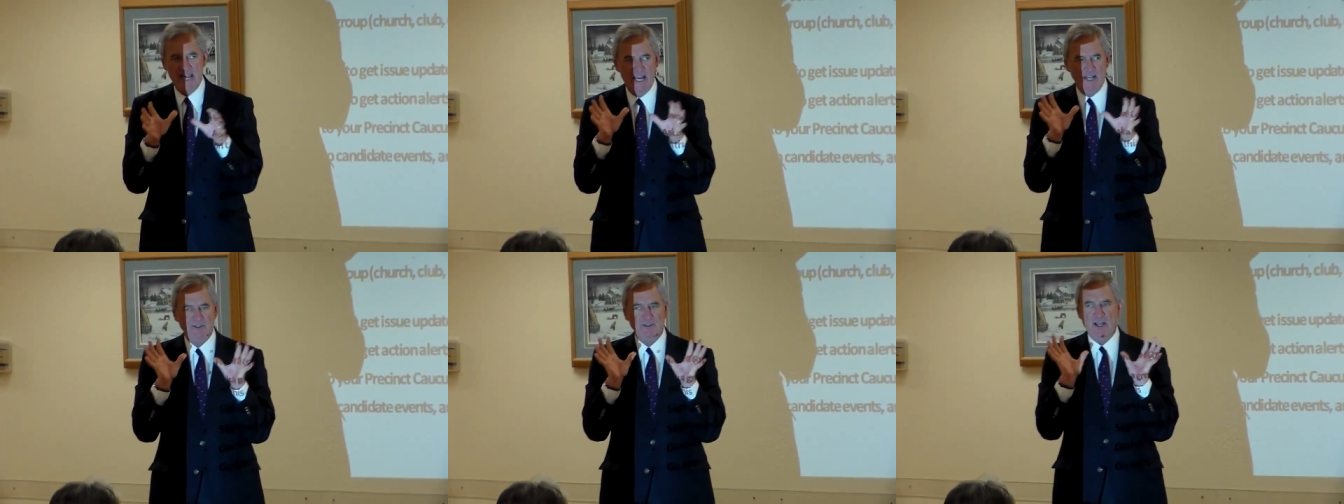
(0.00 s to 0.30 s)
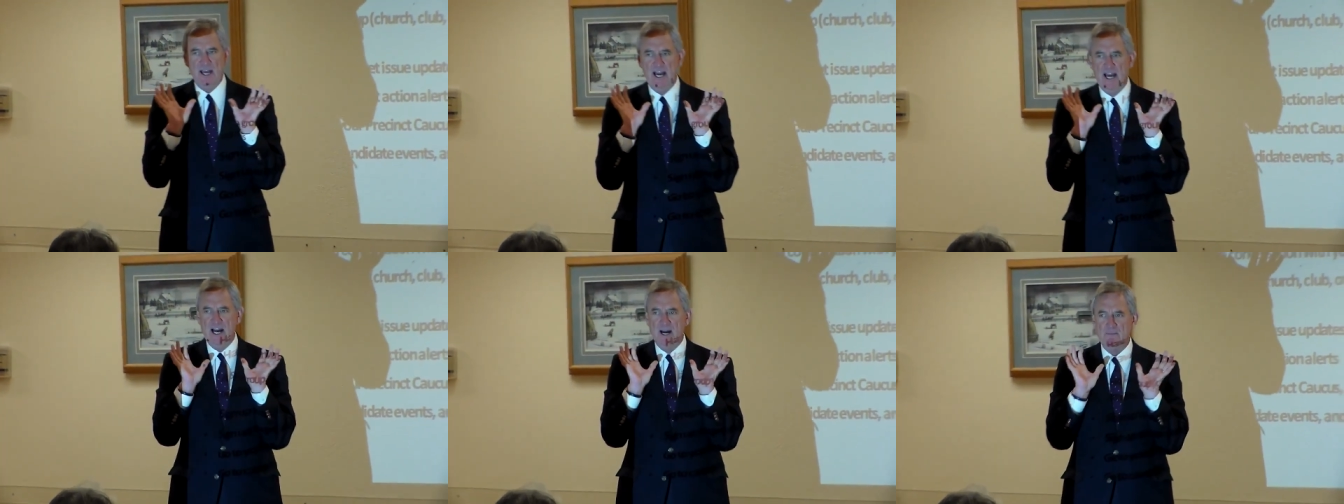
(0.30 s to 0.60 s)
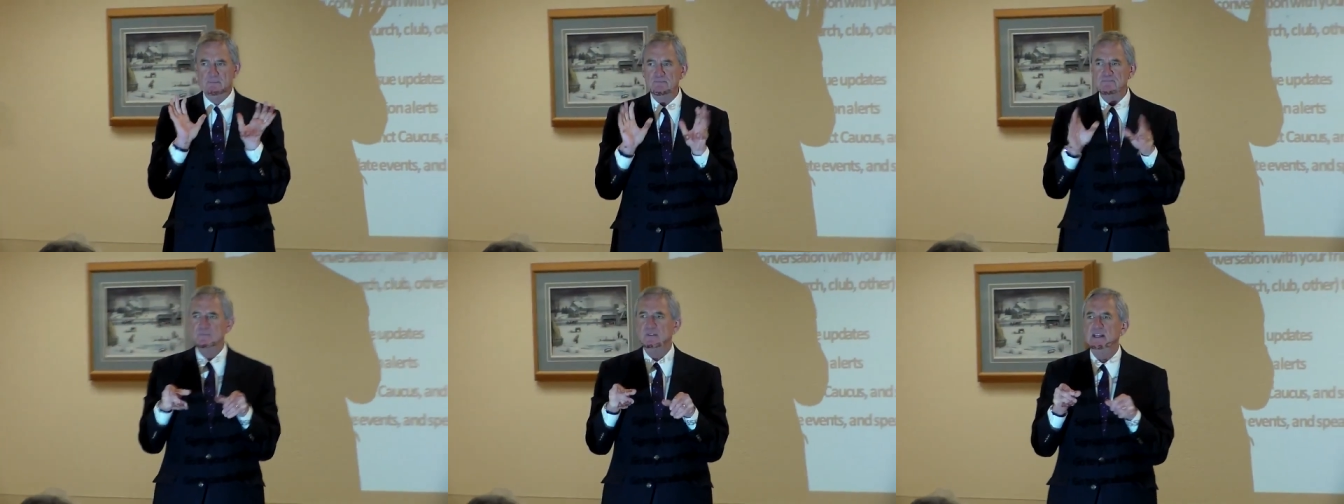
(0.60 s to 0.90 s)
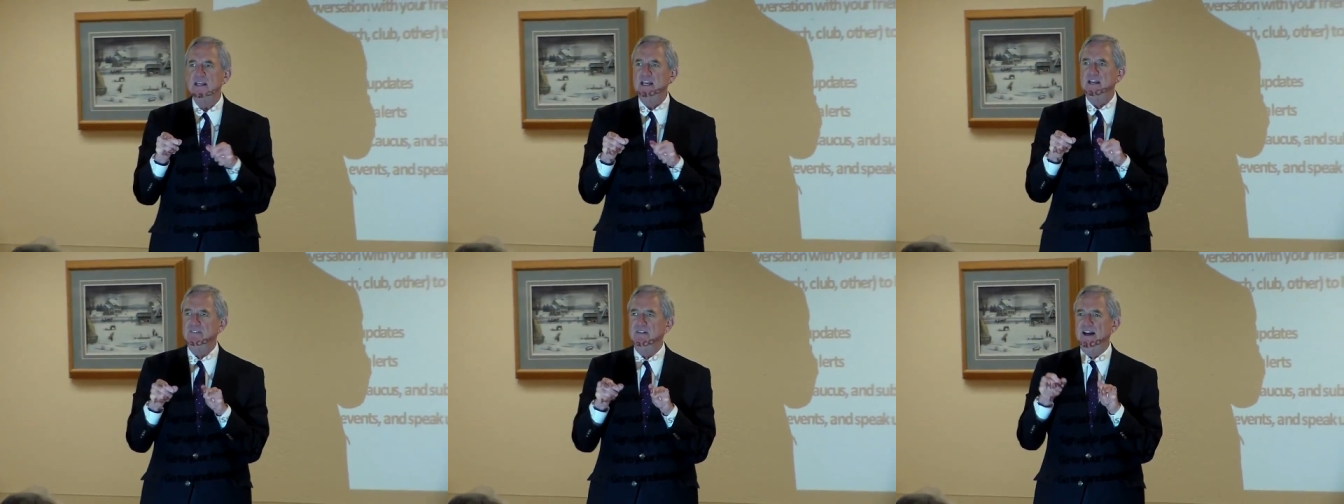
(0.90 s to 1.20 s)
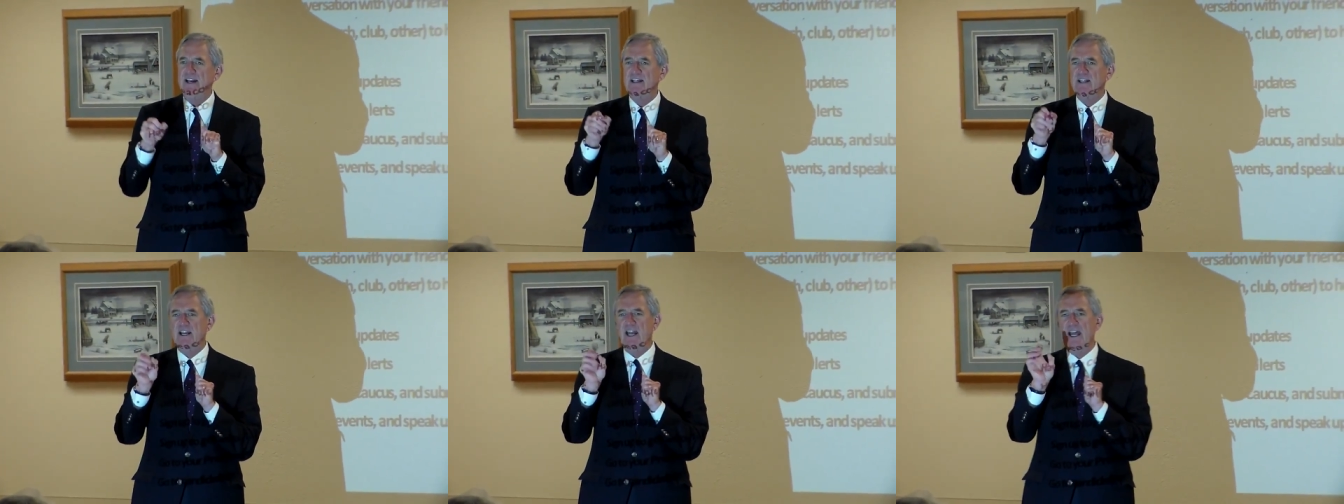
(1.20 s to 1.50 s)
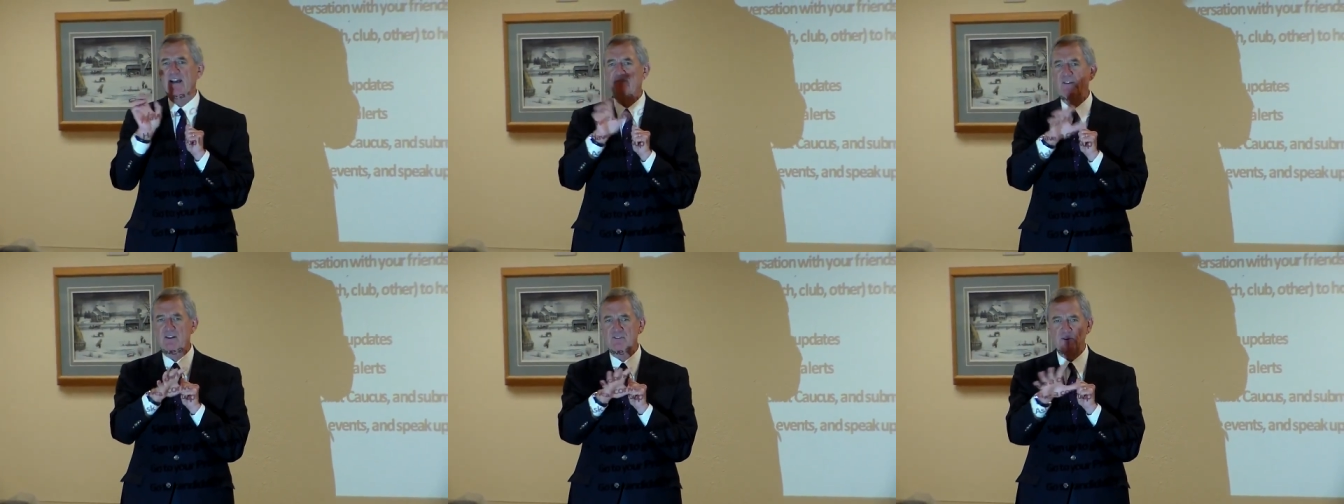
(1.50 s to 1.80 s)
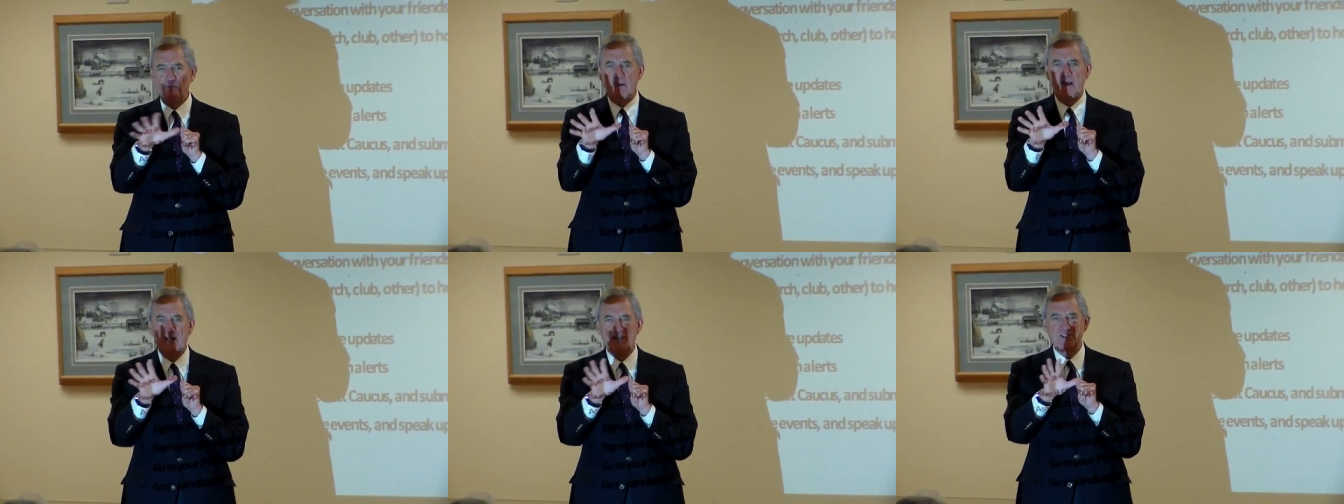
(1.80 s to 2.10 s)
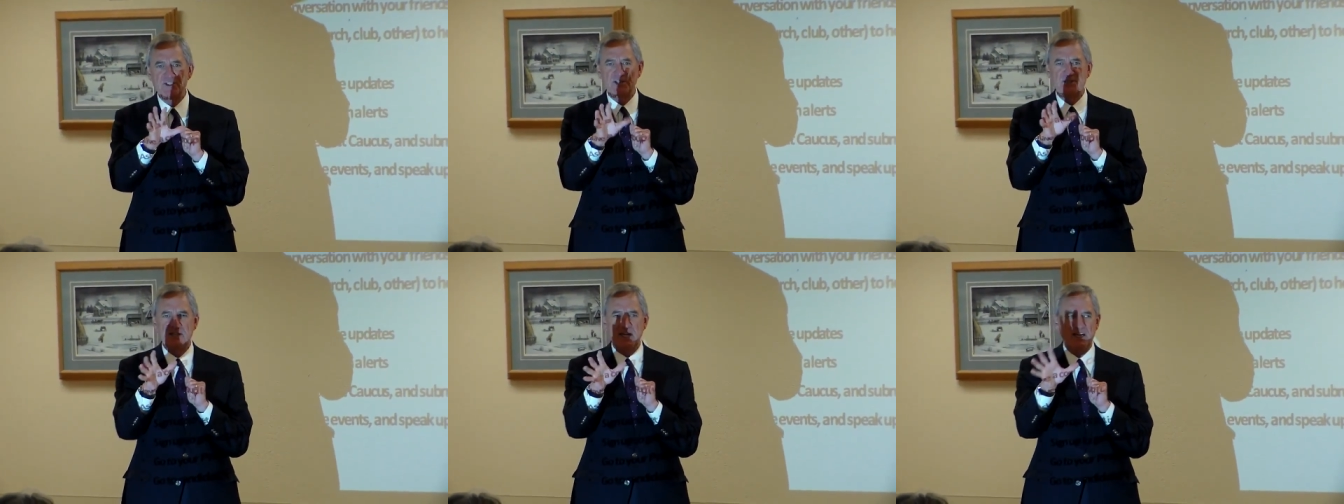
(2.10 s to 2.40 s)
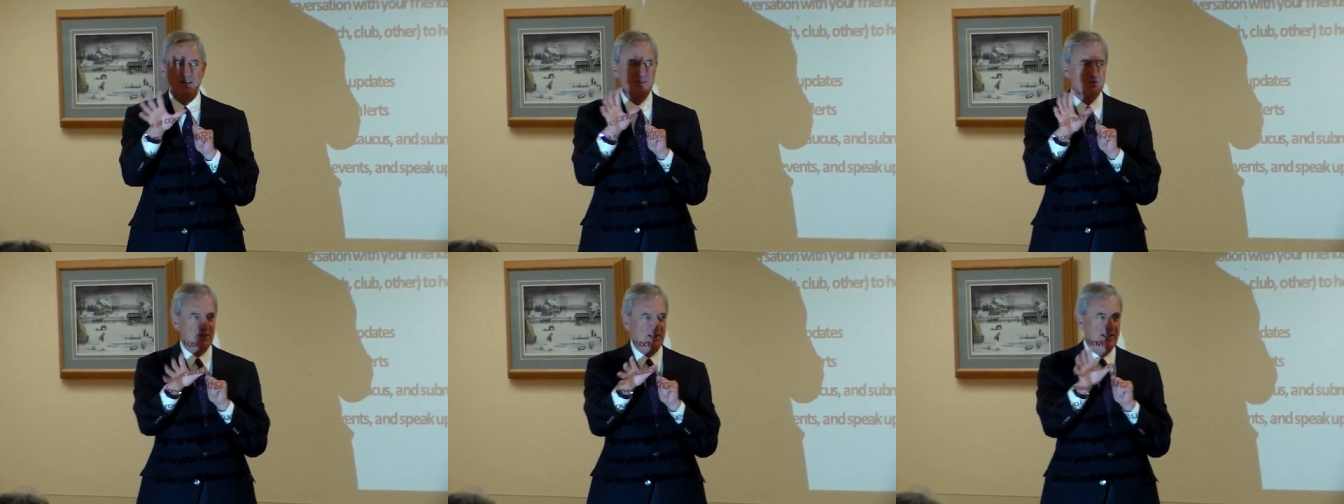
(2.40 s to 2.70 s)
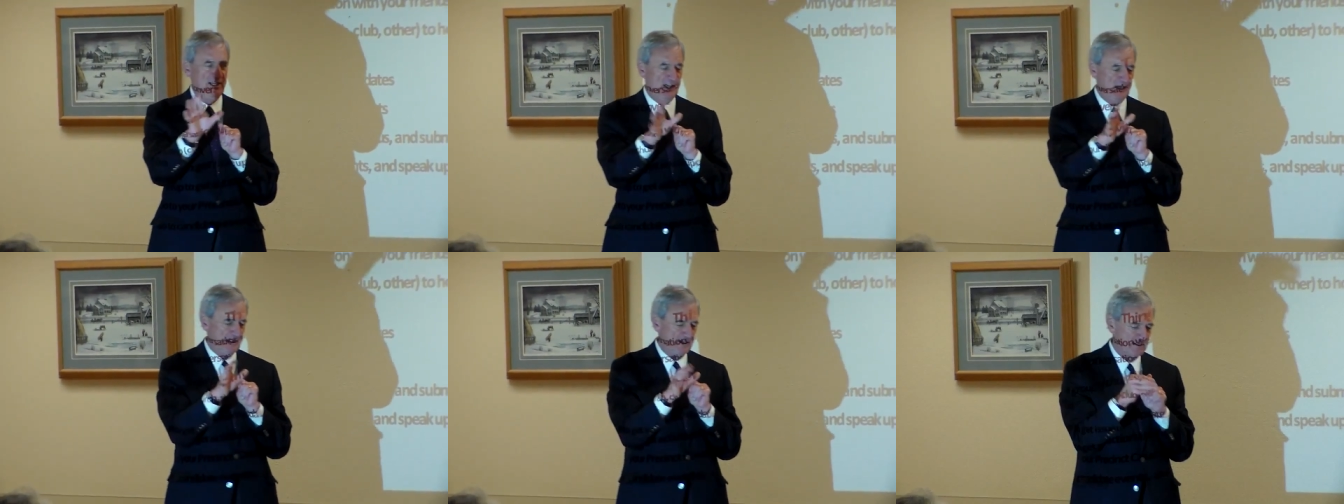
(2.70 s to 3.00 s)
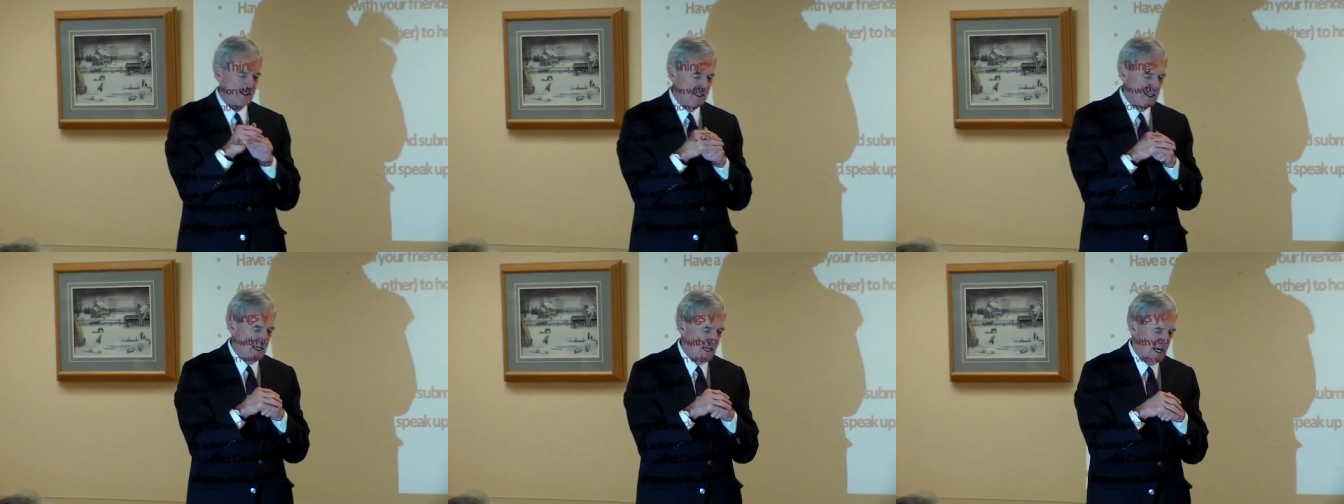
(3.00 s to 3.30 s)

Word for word: And um, if I can have everybody's attention here,